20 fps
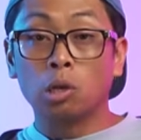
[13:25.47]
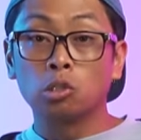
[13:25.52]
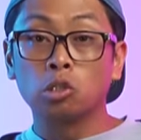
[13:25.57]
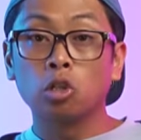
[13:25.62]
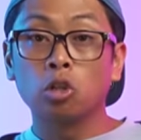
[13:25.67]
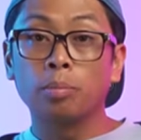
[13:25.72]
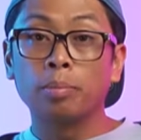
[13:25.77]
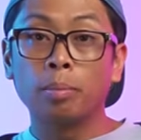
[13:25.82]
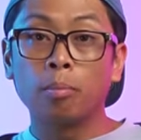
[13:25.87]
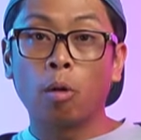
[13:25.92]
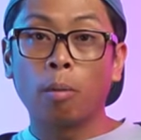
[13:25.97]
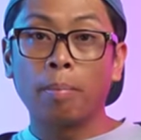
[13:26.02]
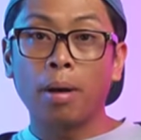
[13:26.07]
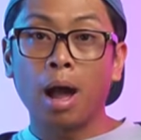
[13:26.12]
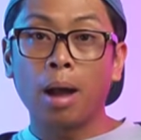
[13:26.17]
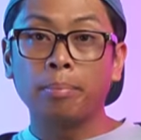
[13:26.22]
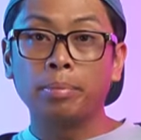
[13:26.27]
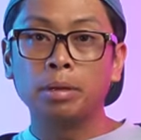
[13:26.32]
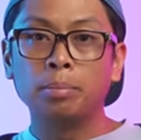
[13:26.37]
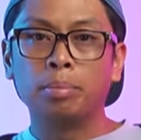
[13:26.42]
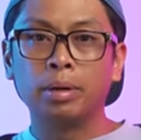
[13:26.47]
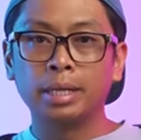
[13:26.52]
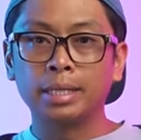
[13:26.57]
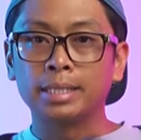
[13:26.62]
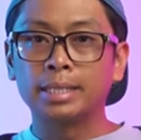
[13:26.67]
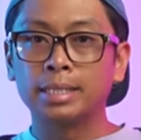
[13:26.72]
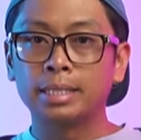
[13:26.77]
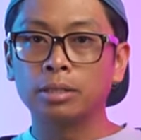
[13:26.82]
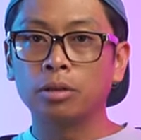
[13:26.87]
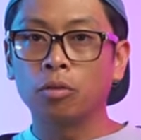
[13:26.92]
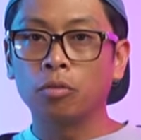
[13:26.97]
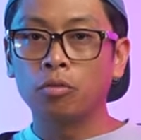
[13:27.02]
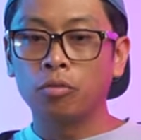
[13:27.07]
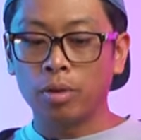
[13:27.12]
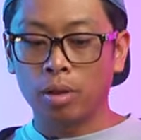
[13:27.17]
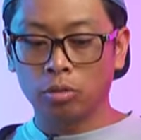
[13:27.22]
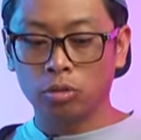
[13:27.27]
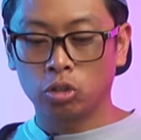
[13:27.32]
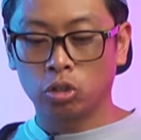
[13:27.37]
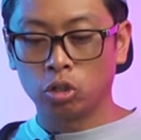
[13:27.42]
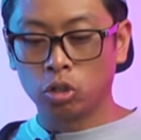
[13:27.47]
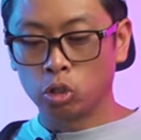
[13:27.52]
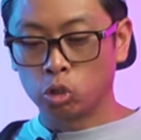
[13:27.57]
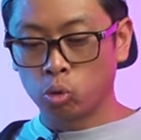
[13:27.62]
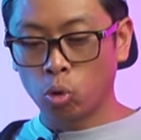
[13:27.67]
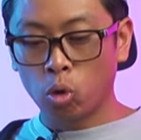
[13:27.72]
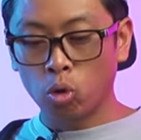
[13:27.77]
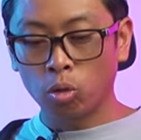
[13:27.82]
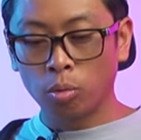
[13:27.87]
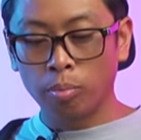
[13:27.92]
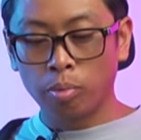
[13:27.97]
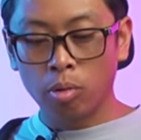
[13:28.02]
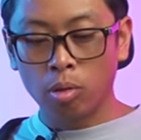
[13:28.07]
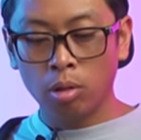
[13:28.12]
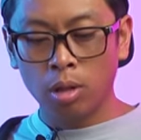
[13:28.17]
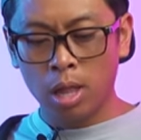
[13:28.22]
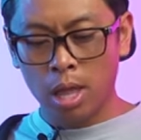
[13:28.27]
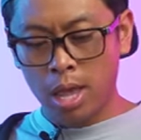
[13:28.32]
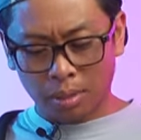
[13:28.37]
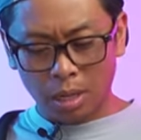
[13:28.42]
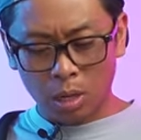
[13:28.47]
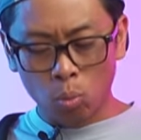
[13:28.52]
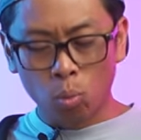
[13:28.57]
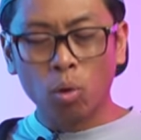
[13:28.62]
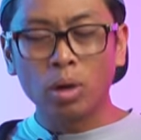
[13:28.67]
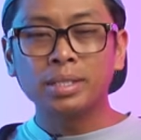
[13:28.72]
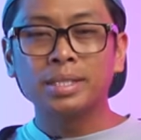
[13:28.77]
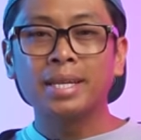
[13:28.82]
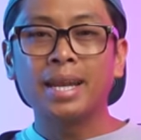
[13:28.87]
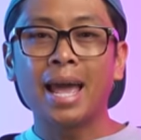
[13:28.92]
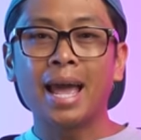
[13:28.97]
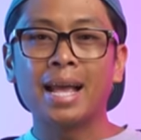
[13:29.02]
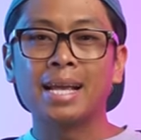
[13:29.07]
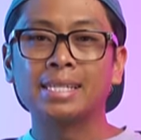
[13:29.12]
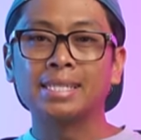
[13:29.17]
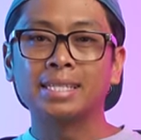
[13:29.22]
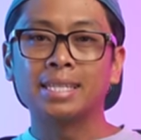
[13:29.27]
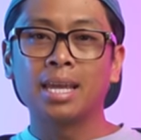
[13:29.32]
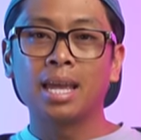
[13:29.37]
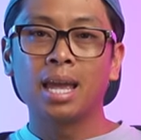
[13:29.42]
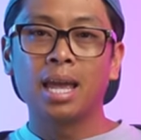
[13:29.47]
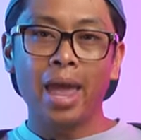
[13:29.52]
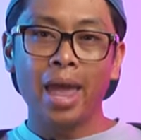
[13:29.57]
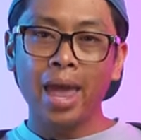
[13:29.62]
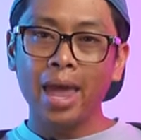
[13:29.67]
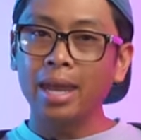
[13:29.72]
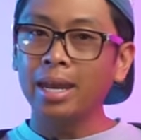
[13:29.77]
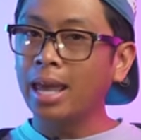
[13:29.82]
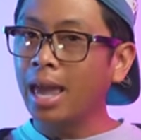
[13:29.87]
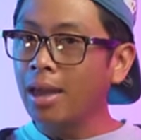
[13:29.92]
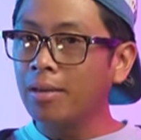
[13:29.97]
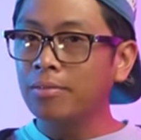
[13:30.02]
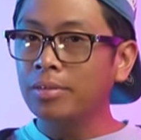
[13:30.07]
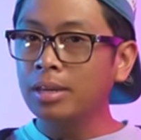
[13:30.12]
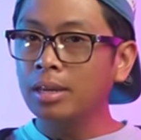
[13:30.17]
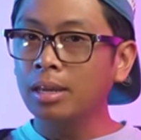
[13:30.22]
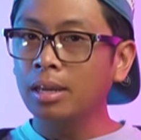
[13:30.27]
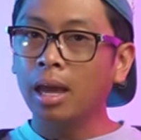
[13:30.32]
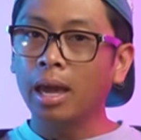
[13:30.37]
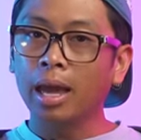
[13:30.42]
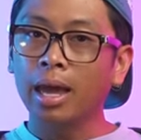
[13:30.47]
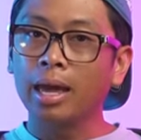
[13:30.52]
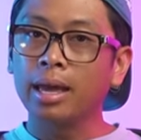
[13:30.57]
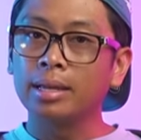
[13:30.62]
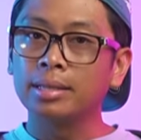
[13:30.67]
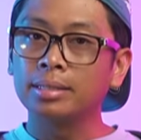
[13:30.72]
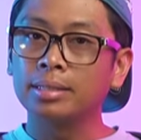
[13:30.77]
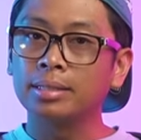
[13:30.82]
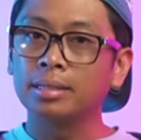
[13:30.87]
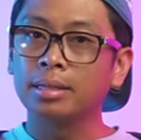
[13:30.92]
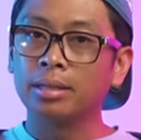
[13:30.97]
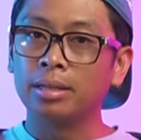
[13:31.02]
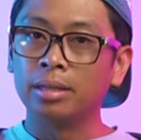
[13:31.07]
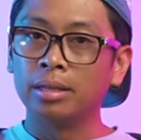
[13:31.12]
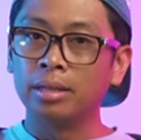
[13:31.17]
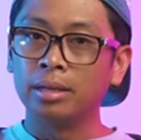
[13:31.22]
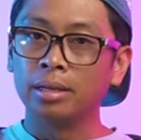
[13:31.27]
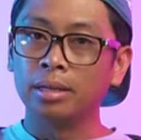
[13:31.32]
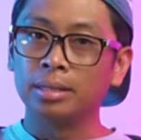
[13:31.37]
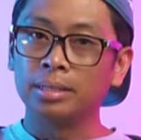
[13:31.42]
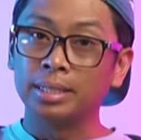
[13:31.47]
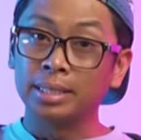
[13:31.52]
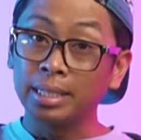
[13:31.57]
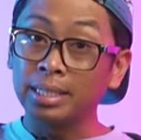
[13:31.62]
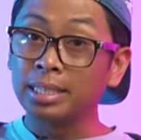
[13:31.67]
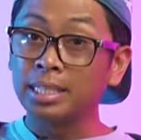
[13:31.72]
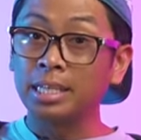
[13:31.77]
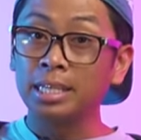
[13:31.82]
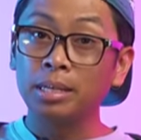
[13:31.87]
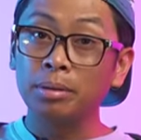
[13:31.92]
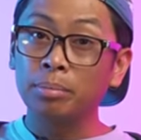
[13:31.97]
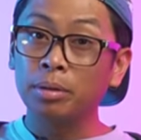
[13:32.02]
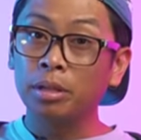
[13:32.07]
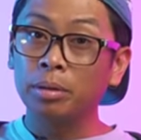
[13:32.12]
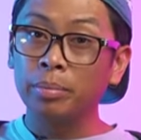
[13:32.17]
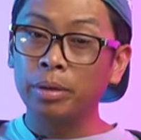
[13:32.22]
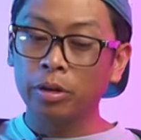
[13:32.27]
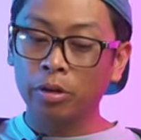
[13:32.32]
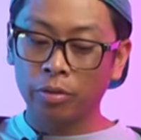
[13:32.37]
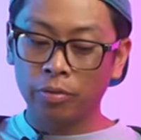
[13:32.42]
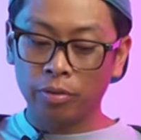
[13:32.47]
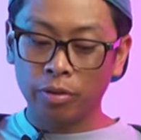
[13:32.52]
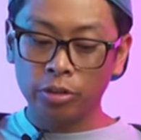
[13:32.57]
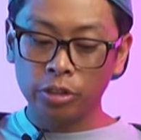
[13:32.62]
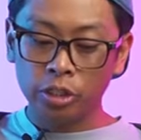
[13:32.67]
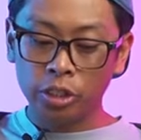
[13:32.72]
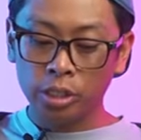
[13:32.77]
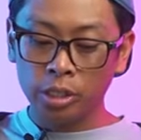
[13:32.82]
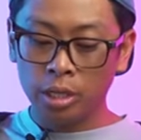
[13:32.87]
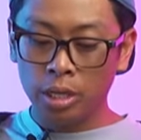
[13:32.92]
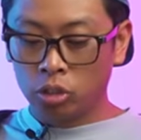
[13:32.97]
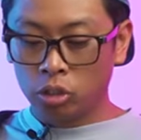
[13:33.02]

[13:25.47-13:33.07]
It was a little bit more poppy, but it still felt controllable. It wasn't as head heavy as the 16 millimeter version.